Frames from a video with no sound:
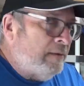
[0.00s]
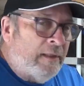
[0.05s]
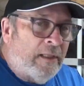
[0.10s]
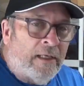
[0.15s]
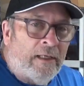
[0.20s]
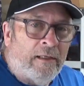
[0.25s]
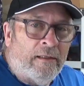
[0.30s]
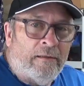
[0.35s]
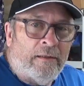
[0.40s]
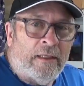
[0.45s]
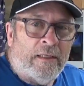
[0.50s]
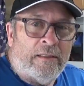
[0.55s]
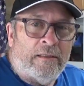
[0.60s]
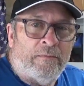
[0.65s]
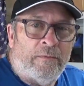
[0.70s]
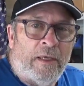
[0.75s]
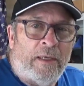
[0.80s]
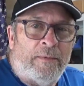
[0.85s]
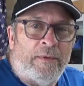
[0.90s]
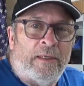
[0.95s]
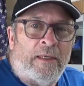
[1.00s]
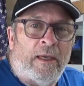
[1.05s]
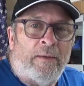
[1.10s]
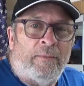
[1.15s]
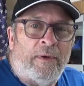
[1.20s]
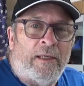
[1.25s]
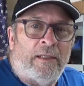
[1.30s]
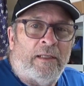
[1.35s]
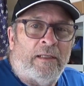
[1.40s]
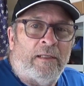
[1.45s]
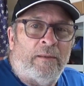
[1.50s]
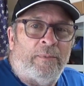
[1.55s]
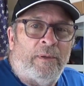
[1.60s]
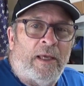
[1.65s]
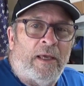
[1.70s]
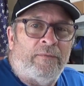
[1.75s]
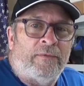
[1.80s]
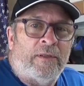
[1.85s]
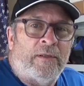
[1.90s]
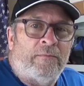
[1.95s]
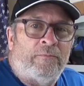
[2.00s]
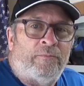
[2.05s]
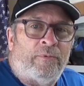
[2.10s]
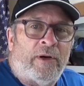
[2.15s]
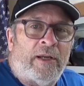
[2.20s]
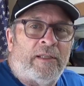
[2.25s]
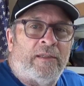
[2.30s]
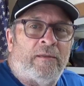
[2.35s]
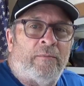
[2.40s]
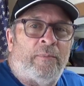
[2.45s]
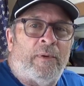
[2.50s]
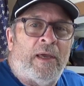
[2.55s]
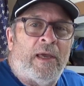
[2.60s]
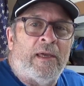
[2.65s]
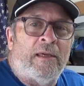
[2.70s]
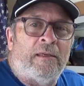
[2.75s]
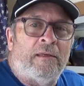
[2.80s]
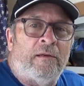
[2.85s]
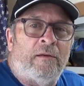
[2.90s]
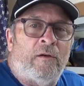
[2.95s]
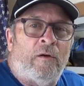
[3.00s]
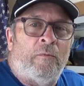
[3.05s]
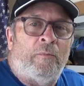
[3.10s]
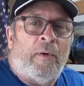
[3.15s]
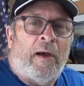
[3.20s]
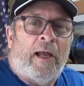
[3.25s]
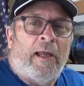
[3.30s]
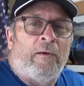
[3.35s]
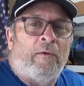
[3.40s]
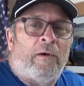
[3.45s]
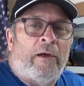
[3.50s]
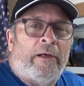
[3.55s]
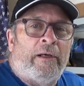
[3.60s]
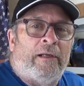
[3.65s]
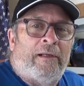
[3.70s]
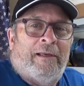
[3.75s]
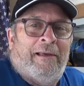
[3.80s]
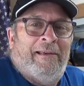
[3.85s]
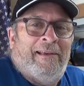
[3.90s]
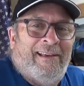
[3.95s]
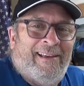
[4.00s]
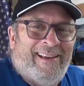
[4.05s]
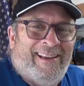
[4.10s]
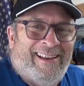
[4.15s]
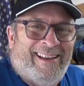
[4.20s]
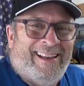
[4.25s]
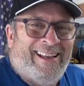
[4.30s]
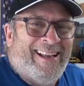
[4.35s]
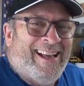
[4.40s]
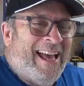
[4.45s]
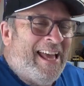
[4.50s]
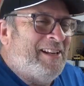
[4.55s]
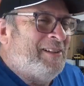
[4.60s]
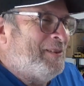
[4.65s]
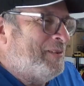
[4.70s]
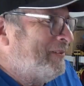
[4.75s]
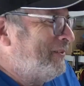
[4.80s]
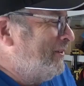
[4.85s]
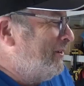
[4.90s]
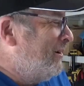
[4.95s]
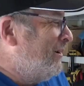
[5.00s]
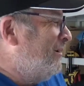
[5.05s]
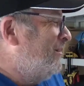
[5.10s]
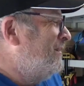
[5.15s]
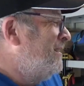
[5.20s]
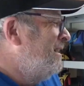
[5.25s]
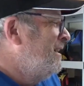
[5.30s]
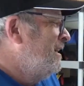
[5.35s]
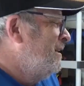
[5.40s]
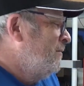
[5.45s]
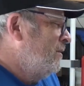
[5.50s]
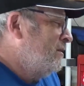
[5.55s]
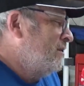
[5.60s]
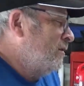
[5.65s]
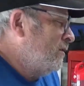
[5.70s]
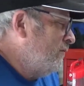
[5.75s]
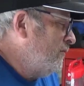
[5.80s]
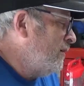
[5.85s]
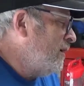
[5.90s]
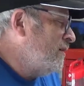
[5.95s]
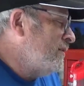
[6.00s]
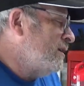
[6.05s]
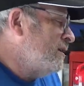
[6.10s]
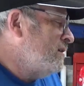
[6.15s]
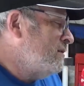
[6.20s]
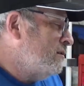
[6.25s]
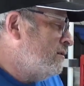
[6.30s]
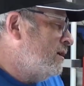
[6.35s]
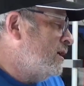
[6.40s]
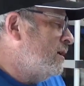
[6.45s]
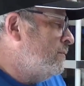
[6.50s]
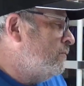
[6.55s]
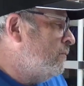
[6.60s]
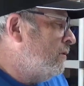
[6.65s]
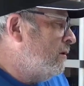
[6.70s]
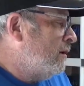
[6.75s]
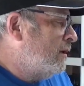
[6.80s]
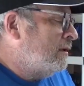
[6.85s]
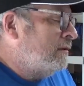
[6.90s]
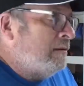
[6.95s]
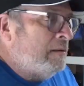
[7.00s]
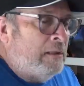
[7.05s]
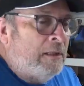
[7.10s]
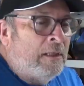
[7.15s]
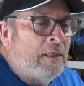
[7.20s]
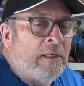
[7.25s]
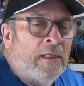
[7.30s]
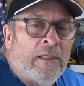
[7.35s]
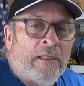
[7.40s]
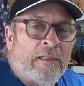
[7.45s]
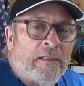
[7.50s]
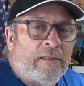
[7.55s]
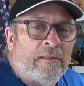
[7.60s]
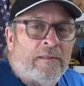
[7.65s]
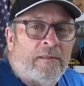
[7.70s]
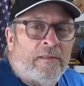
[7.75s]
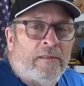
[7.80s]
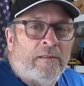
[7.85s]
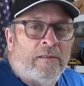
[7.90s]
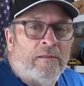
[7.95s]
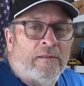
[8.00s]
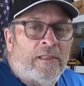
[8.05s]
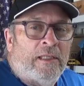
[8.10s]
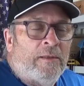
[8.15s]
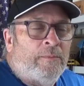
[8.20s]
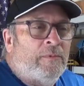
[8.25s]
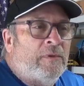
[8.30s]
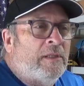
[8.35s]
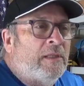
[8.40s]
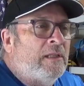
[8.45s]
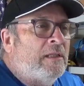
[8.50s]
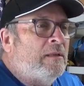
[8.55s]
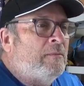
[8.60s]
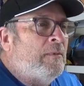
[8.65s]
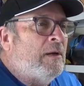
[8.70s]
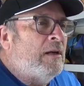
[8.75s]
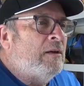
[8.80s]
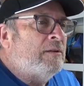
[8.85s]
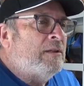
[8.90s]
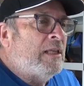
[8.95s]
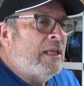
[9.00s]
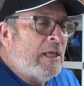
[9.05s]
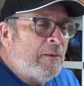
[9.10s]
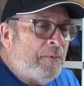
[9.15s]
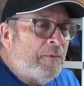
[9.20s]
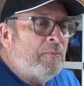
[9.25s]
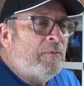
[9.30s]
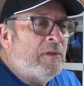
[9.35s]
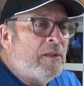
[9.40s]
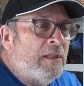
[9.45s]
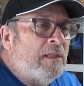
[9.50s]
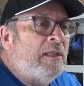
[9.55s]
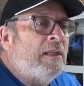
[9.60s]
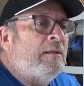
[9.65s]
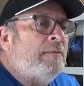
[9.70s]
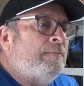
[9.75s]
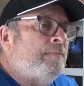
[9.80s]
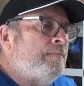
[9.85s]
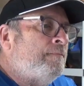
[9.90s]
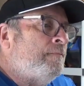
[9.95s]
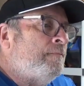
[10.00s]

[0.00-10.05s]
then I guess maybe I might end up having to break the bank and go buy one. I don't know. But so far these keep working. Just, you know, keep cleaning them out, keep them clean.